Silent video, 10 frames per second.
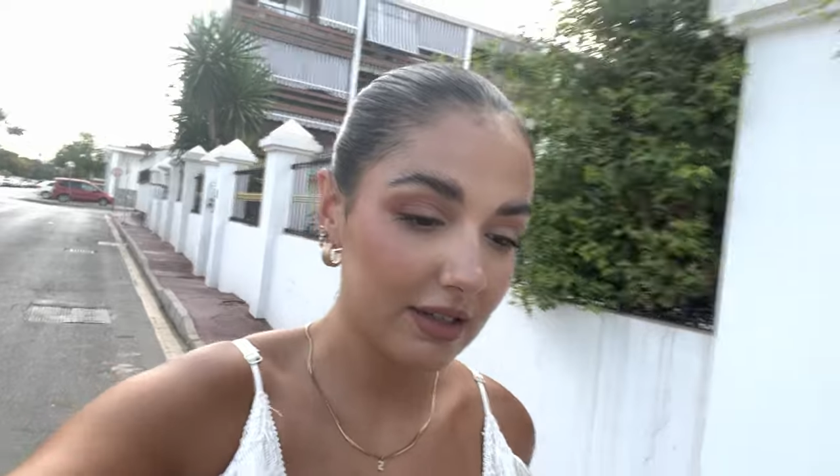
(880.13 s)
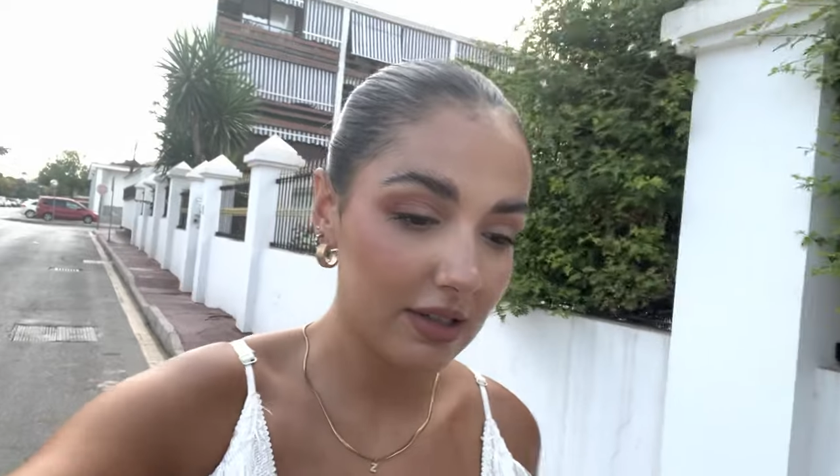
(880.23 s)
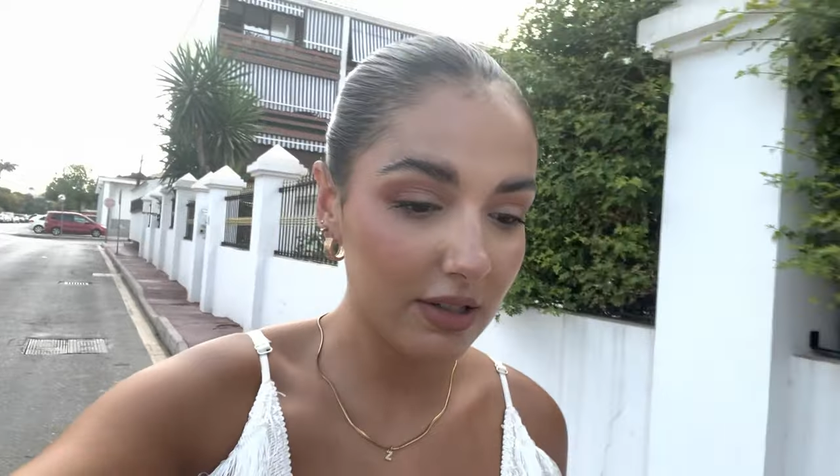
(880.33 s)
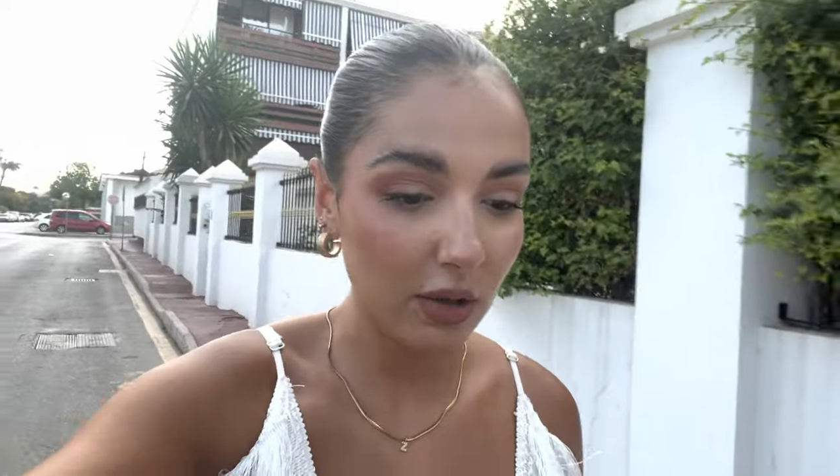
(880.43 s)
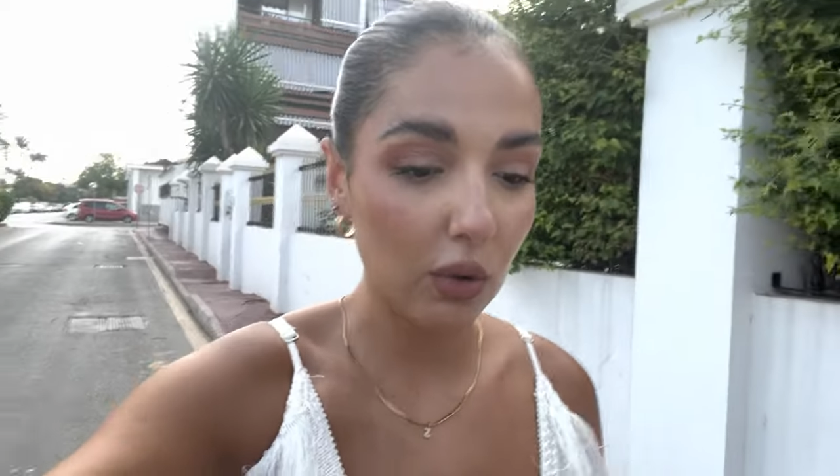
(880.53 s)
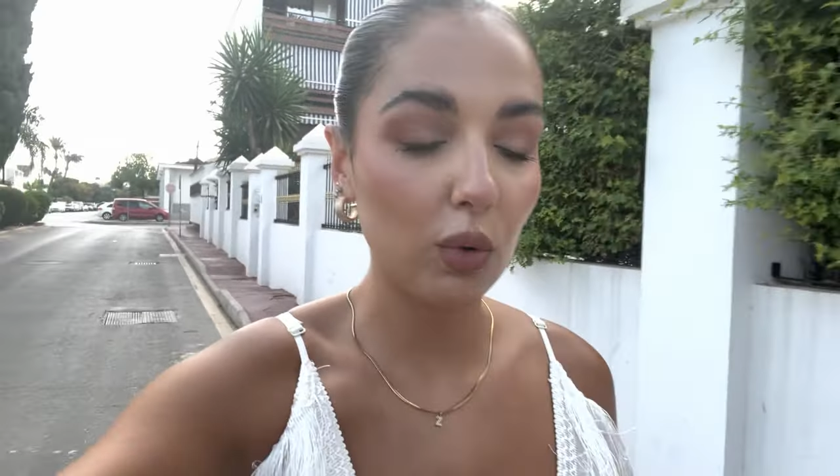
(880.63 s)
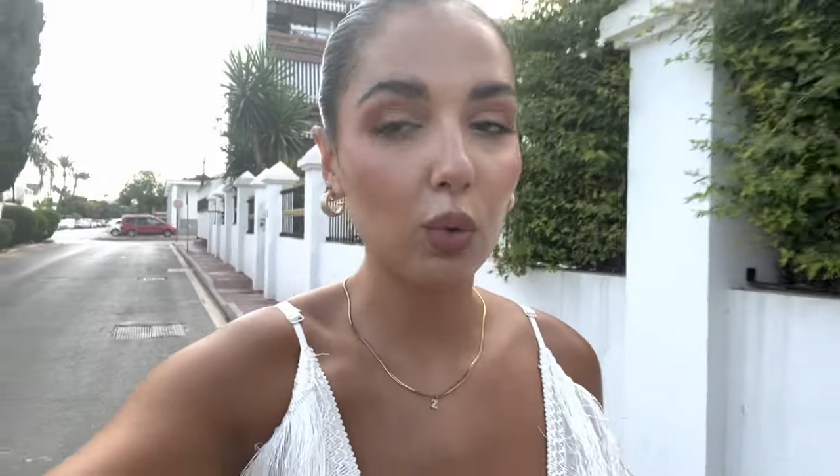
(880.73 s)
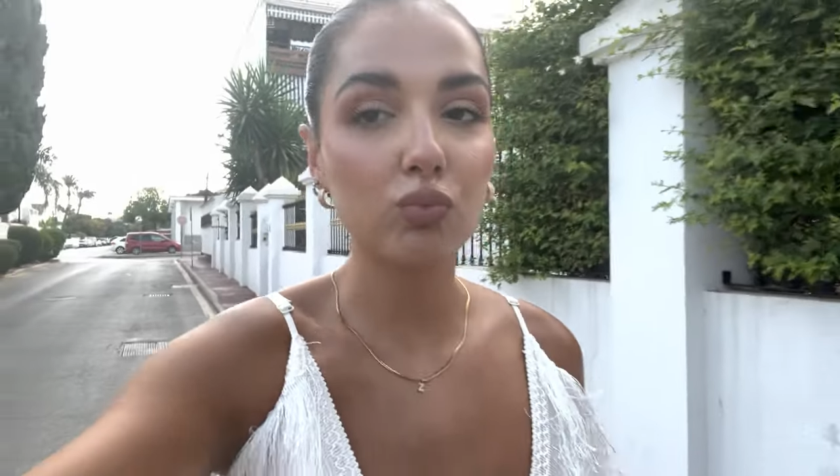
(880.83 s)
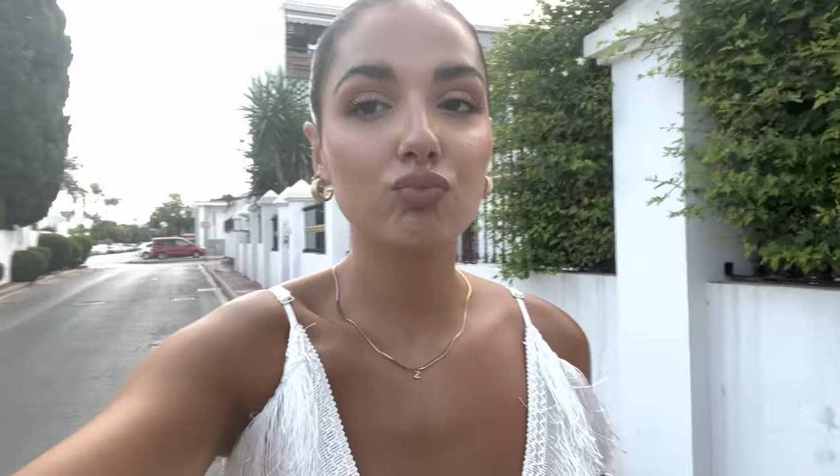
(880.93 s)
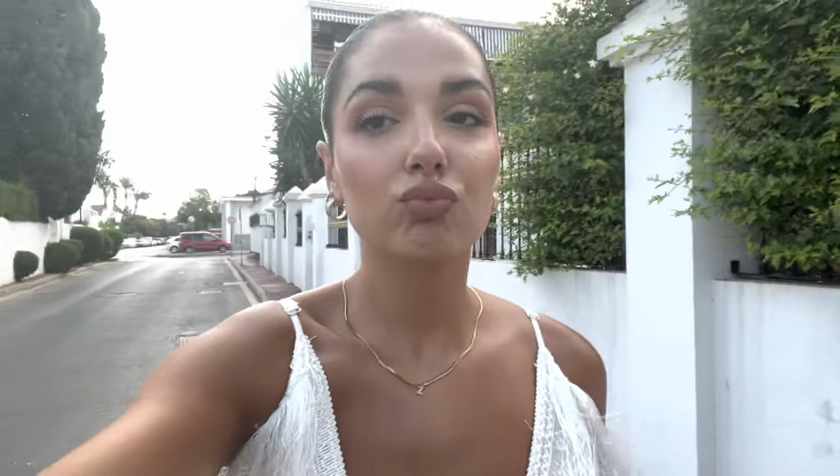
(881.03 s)
so
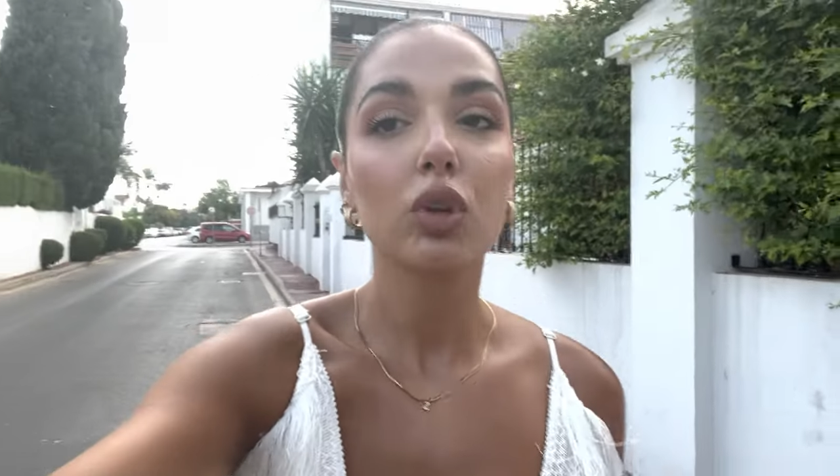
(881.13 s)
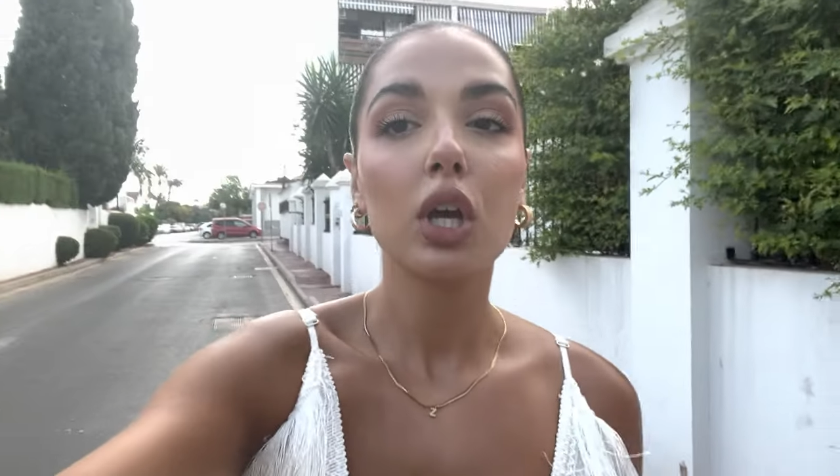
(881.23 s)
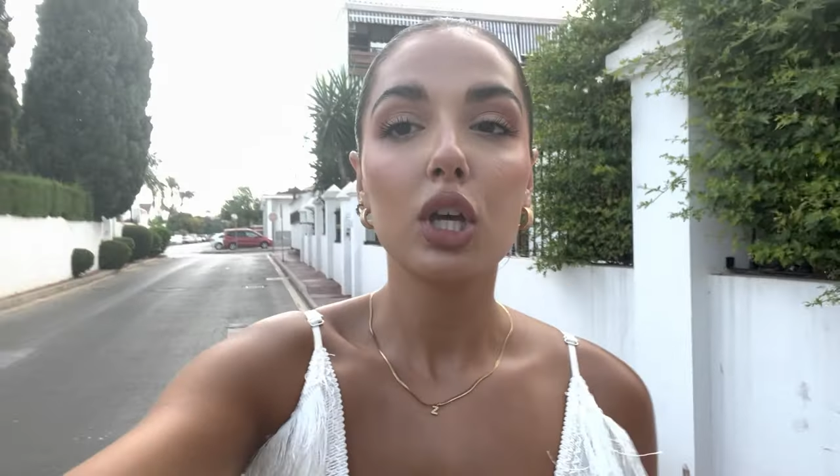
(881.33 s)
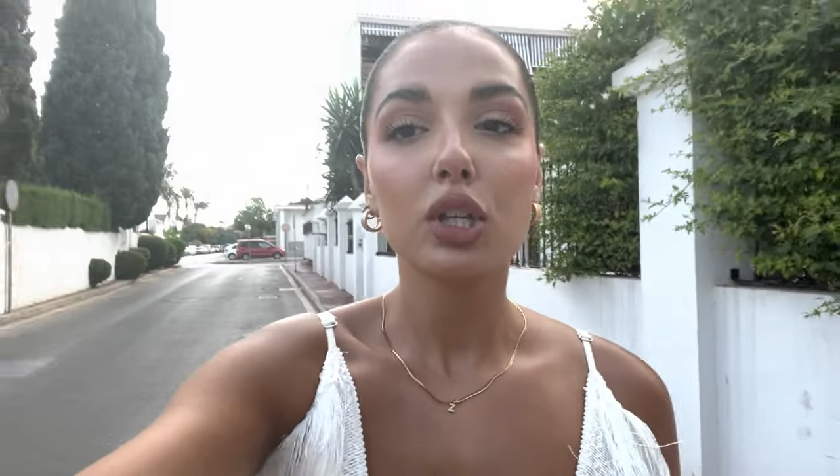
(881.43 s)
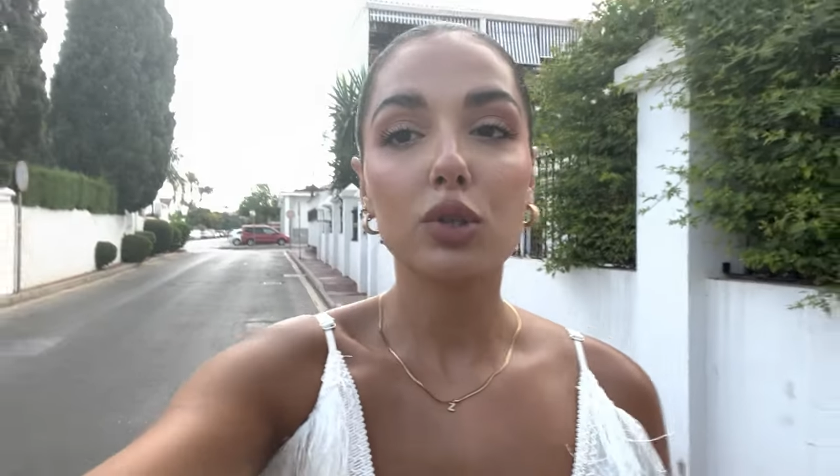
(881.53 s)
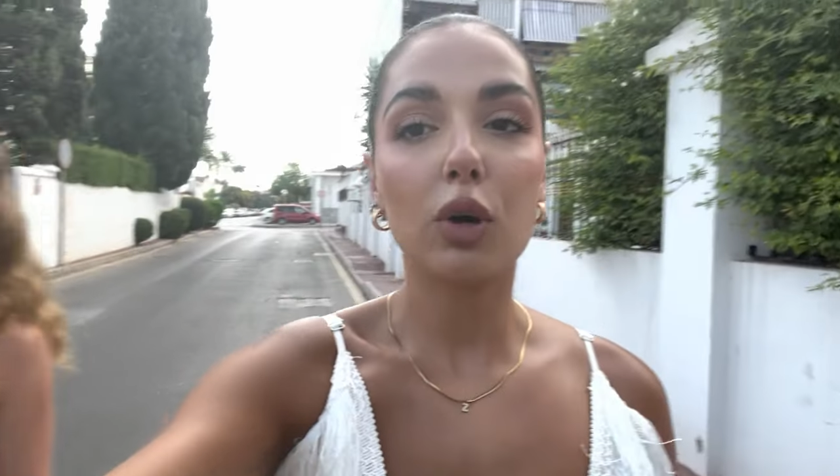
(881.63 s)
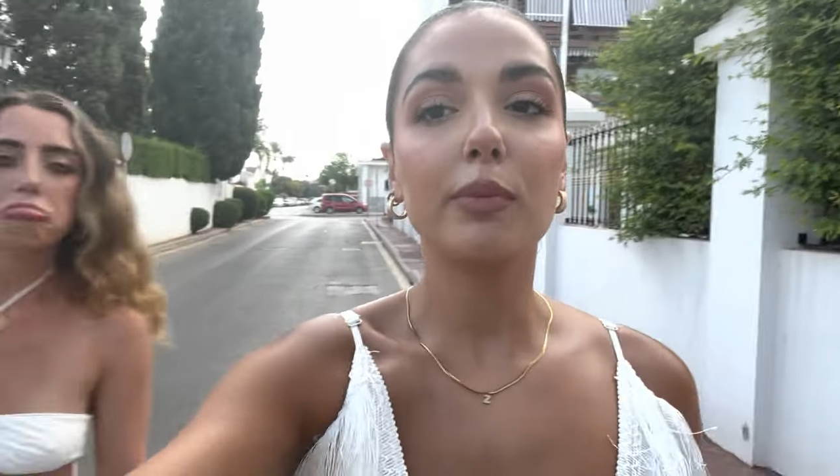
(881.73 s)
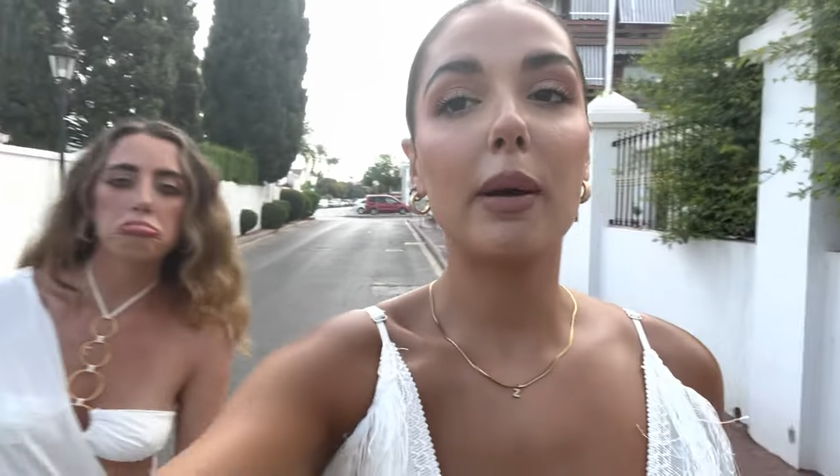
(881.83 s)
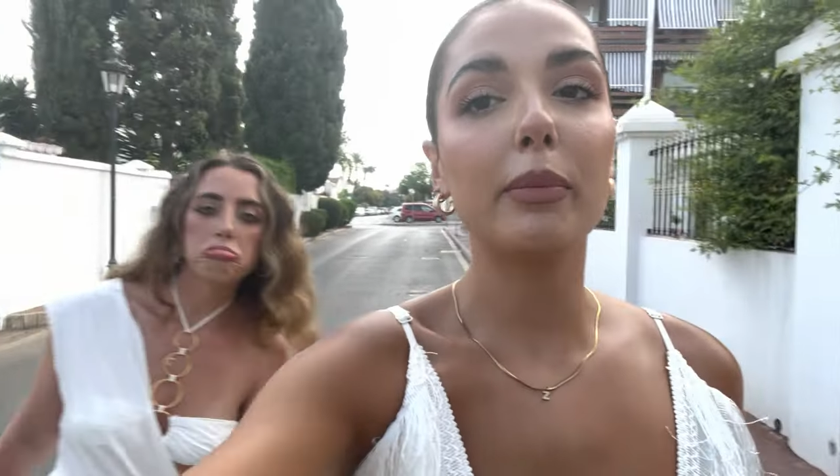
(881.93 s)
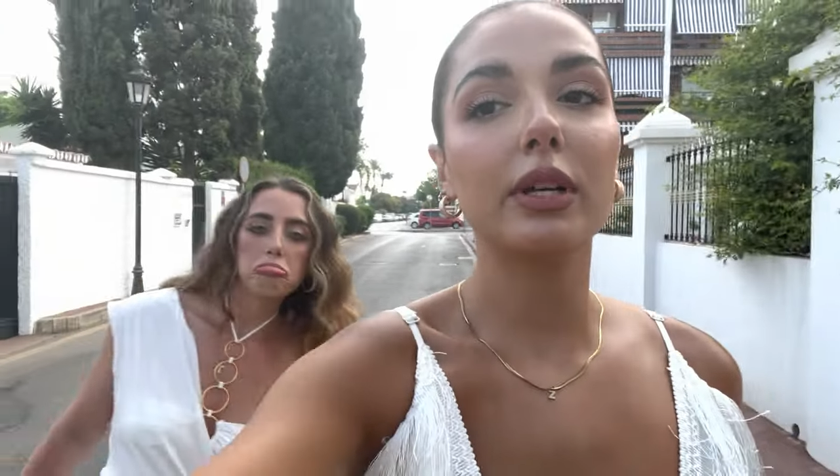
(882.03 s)
squad
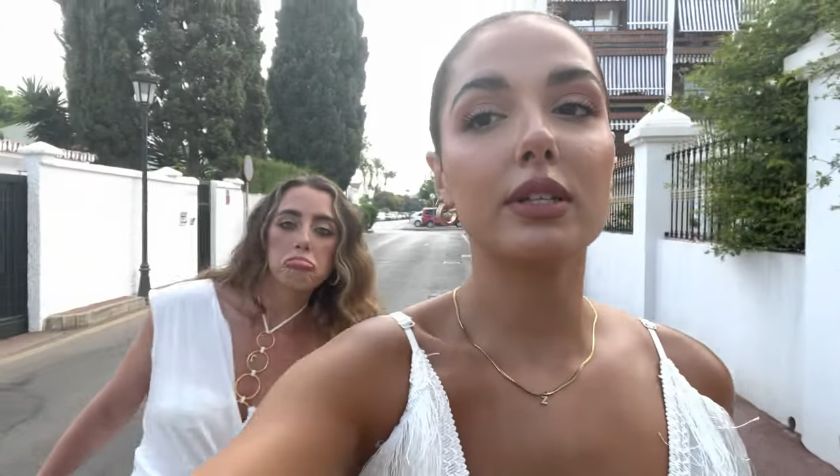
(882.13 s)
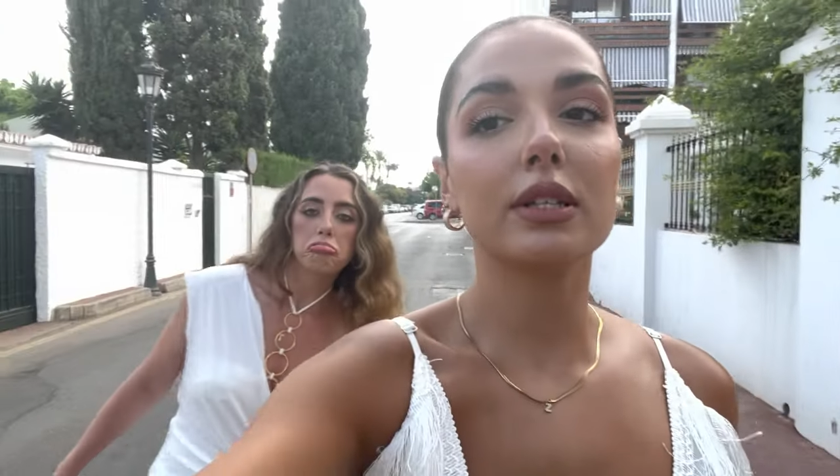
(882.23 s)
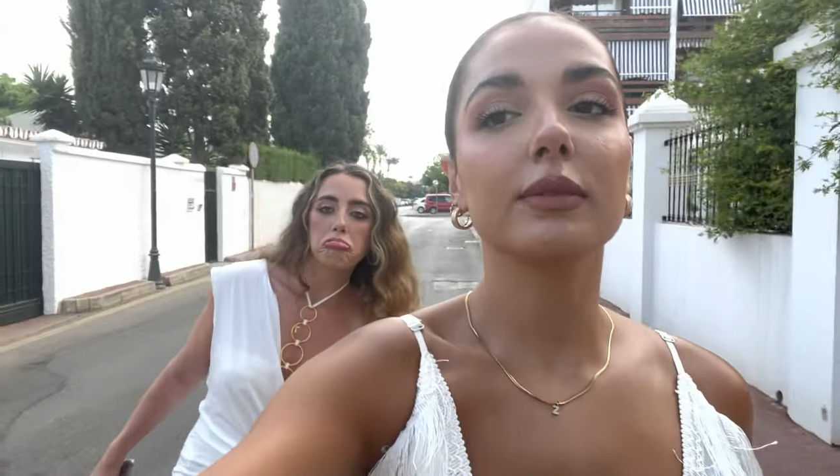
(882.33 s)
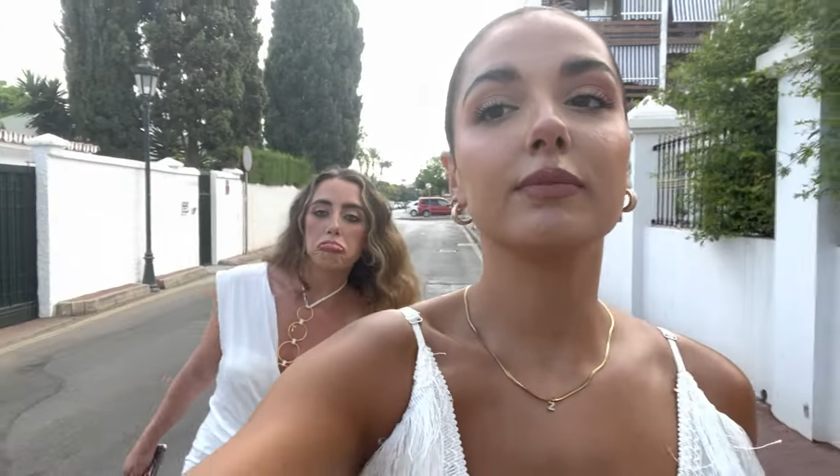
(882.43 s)
members,